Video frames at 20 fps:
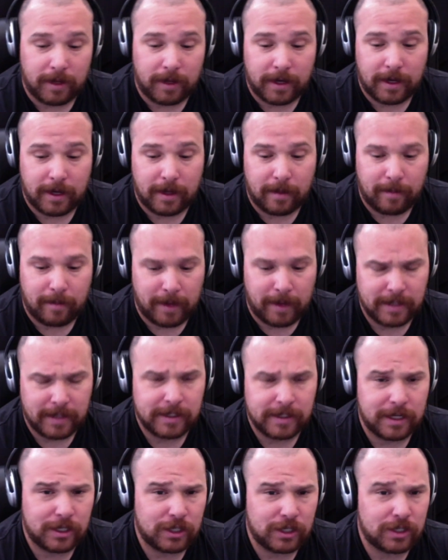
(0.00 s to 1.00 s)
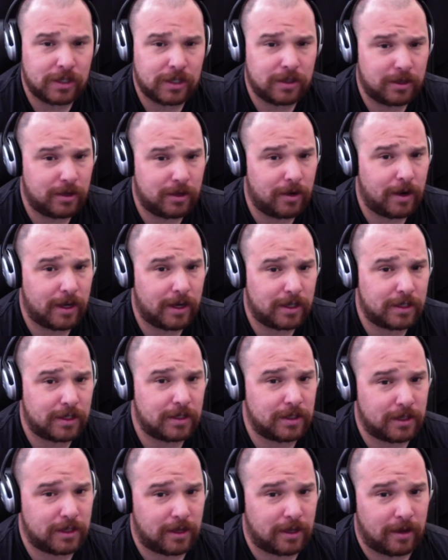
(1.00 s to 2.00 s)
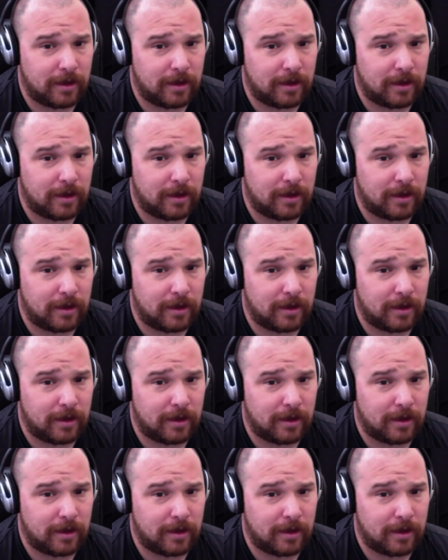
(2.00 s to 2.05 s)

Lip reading: But pay attention to the directions